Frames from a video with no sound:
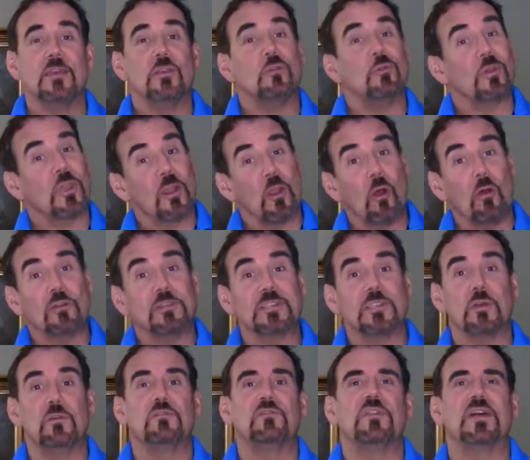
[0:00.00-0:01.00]
You can
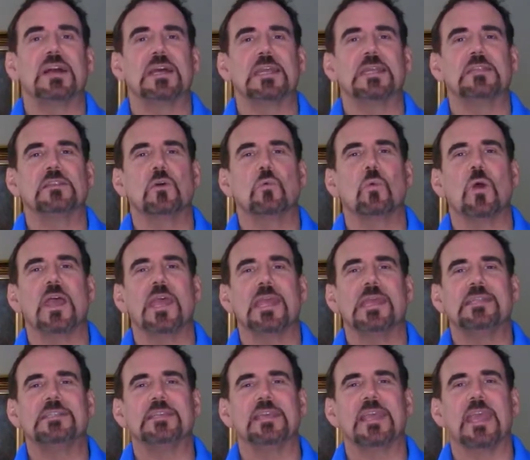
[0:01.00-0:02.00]
also find a
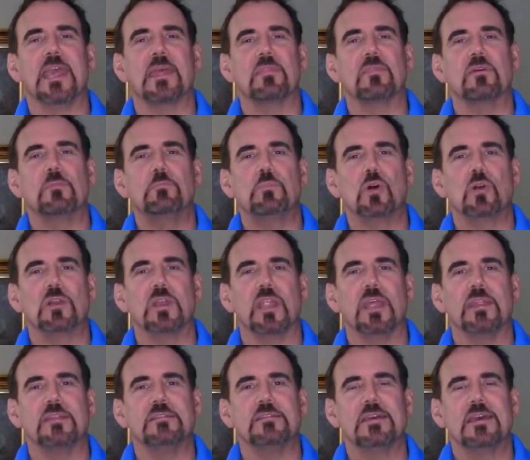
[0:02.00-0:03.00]
way to get the
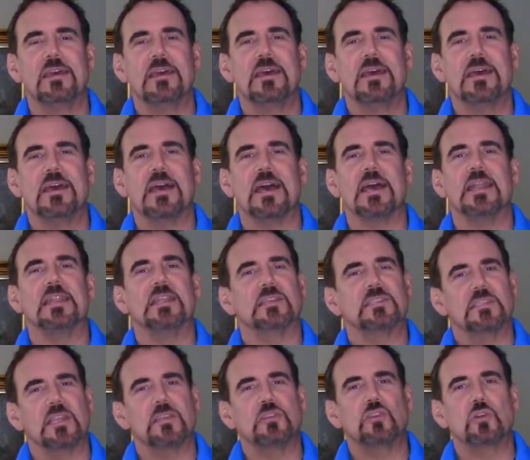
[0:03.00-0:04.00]
booklet, An
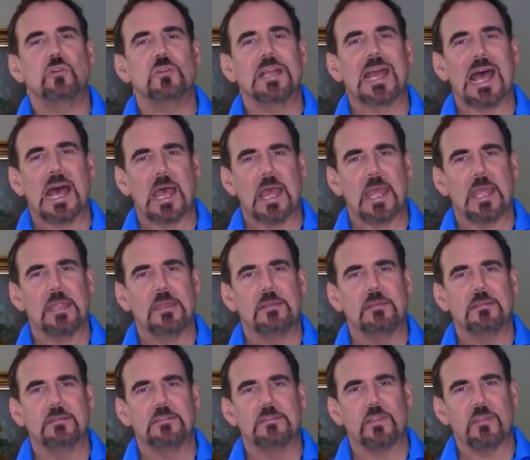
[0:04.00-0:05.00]
Essential Guide
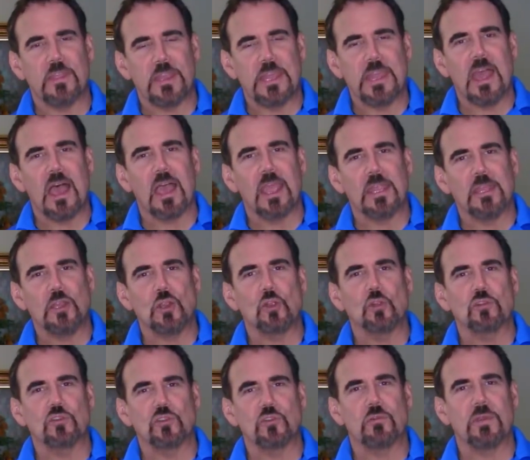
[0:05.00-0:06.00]
to the Nine
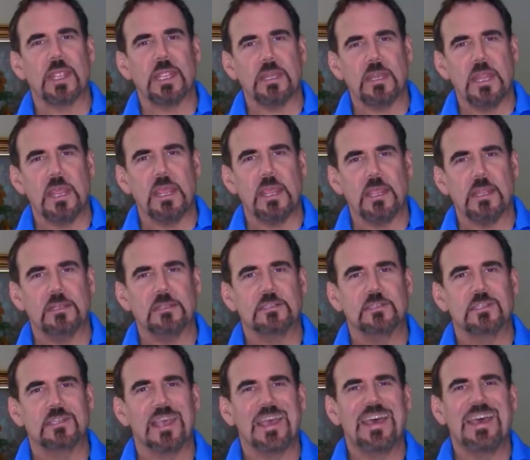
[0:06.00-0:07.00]
Nurturing
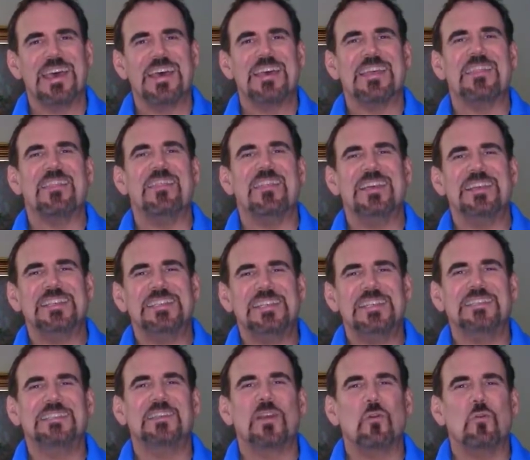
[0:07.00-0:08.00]
Needs. This
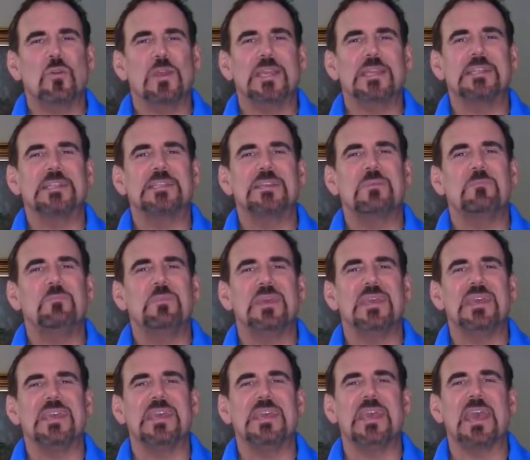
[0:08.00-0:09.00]
is going to
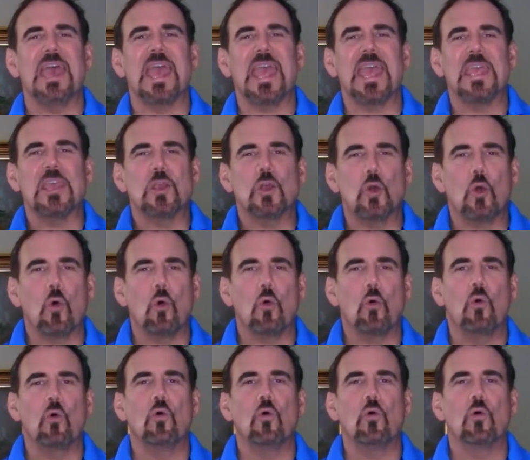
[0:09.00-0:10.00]
be a
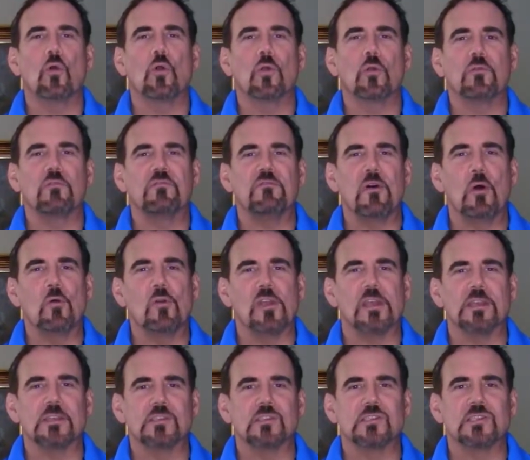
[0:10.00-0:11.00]
core
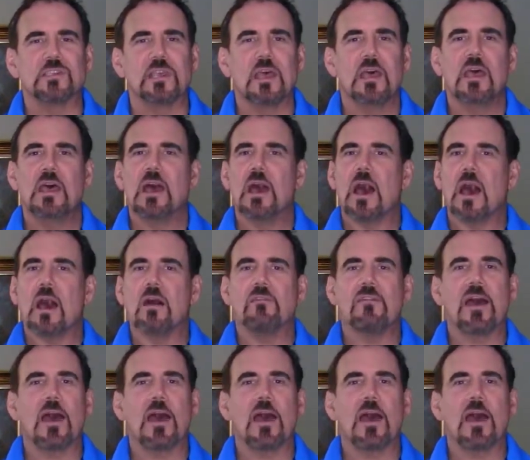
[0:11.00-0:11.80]
focus of